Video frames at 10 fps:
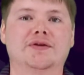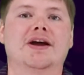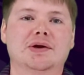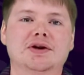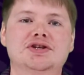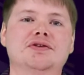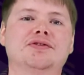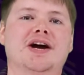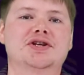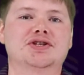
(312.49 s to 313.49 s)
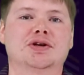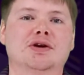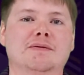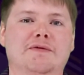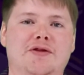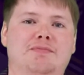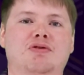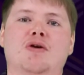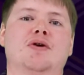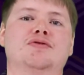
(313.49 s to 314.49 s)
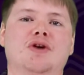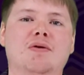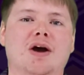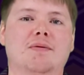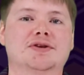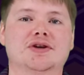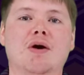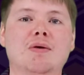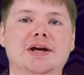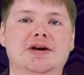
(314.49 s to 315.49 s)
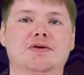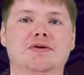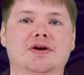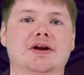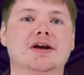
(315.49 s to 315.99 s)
The original Dutch term for the proto-donut was oliekoek,